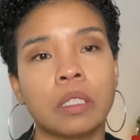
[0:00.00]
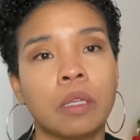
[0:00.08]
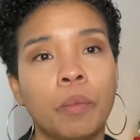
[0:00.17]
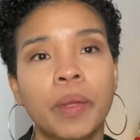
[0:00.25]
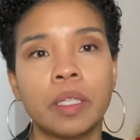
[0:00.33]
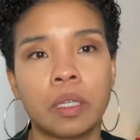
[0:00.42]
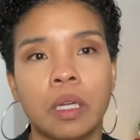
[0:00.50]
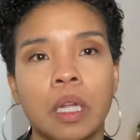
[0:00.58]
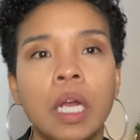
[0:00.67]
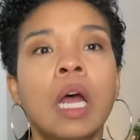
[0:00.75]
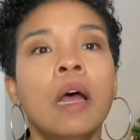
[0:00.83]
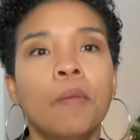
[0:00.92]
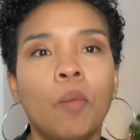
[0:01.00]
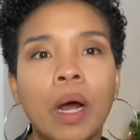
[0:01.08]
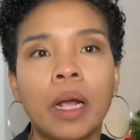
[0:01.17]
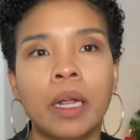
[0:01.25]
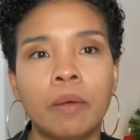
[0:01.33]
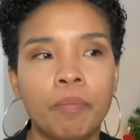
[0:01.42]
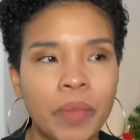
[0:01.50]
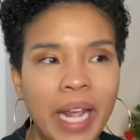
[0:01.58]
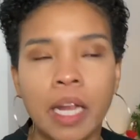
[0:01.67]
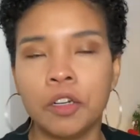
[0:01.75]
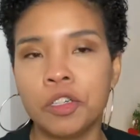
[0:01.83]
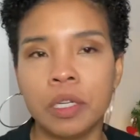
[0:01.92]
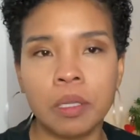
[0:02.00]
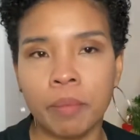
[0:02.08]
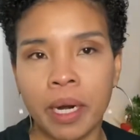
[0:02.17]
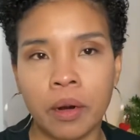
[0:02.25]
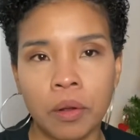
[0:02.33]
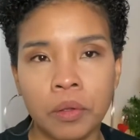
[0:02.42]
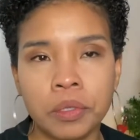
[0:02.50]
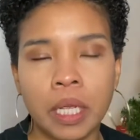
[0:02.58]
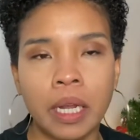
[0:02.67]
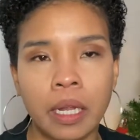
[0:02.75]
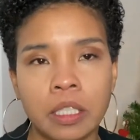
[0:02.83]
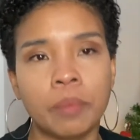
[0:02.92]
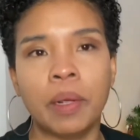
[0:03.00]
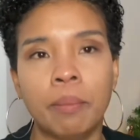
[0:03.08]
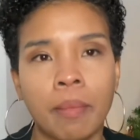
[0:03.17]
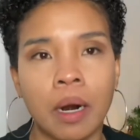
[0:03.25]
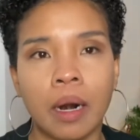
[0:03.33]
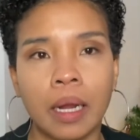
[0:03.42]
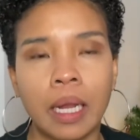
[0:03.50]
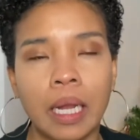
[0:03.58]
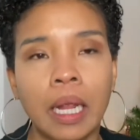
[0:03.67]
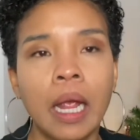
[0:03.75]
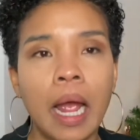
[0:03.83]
So basically wine aged in the barrels, it gets a bit murky.